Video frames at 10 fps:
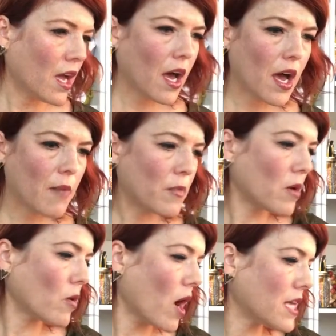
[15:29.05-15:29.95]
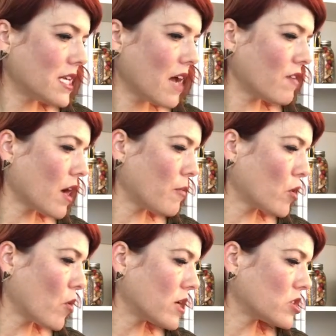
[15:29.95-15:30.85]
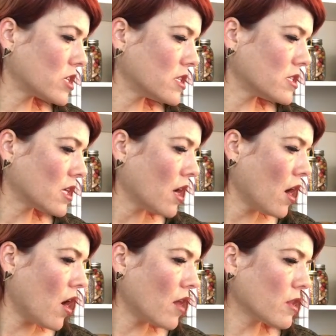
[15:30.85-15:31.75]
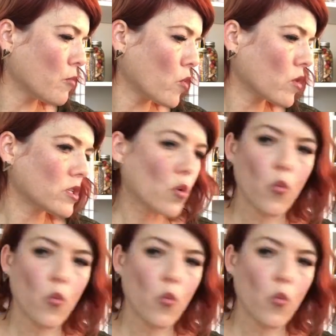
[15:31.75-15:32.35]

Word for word: Um, I did have a couple of questions on the boards.